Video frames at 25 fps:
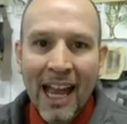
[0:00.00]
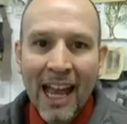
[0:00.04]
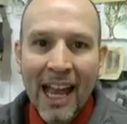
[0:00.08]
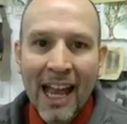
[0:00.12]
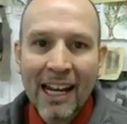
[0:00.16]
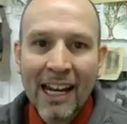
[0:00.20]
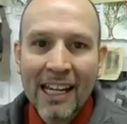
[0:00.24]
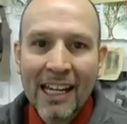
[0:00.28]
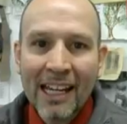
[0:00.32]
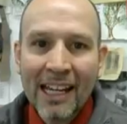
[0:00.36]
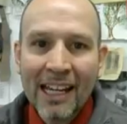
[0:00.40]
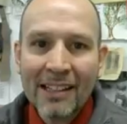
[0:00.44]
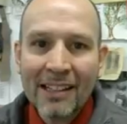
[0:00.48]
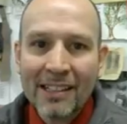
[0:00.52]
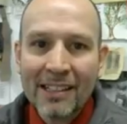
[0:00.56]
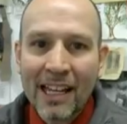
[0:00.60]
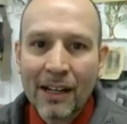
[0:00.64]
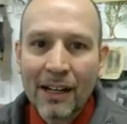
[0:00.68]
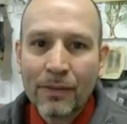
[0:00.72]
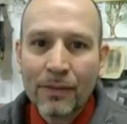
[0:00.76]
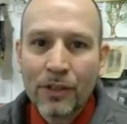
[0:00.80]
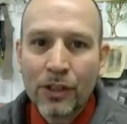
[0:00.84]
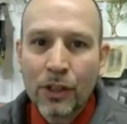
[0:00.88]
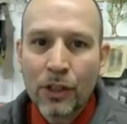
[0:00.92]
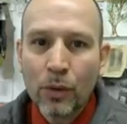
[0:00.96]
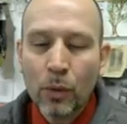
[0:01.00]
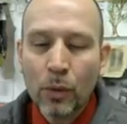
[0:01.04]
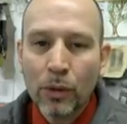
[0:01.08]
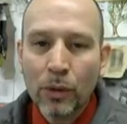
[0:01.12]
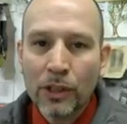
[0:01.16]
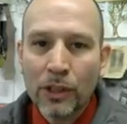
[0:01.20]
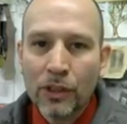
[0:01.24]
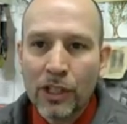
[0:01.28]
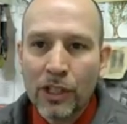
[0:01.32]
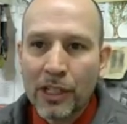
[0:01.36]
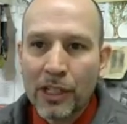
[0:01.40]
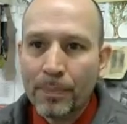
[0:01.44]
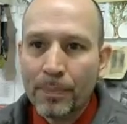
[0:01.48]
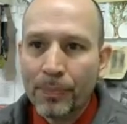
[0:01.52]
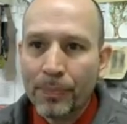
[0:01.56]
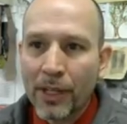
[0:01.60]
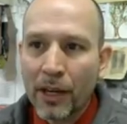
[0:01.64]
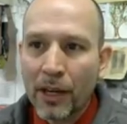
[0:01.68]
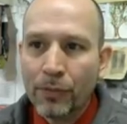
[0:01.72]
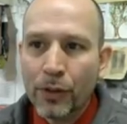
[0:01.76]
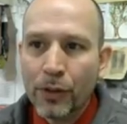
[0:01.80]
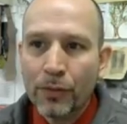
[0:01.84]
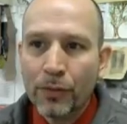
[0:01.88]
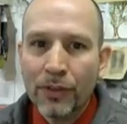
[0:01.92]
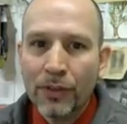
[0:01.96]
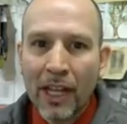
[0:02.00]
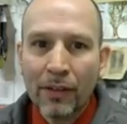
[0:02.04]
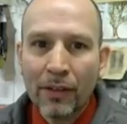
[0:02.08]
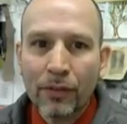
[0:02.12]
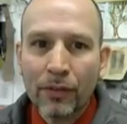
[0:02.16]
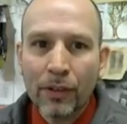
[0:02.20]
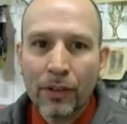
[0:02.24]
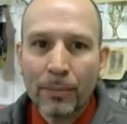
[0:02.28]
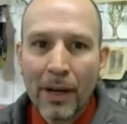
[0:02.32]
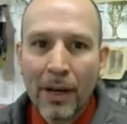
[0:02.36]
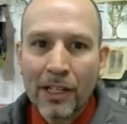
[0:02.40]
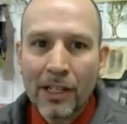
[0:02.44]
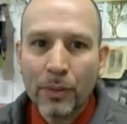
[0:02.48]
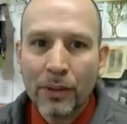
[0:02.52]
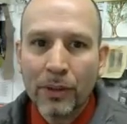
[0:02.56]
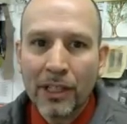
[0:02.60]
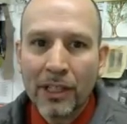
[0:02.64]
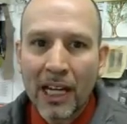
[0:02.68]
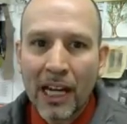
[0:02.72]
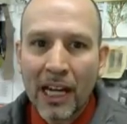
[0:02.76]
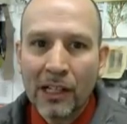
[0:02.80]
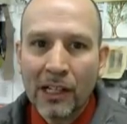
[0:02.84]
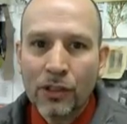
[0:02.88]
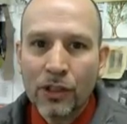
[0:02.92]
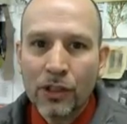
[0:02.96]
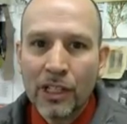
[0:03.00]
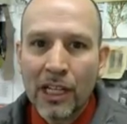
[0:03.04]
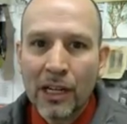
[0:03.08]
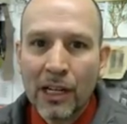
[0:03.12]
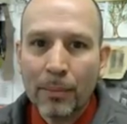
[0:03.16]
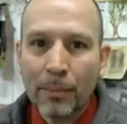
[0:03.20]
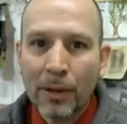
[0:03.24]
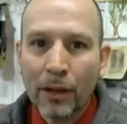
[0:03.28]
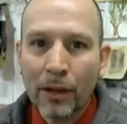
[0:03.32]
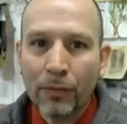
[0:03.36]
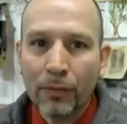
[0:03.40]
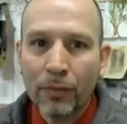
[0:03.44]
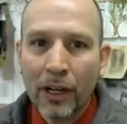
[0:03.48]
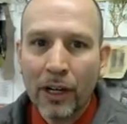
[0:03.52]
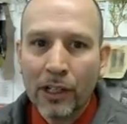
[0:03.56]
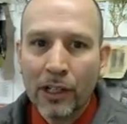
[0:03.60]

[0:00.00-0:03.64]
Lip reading: And inside of Schoology, if you've never messed with the HTML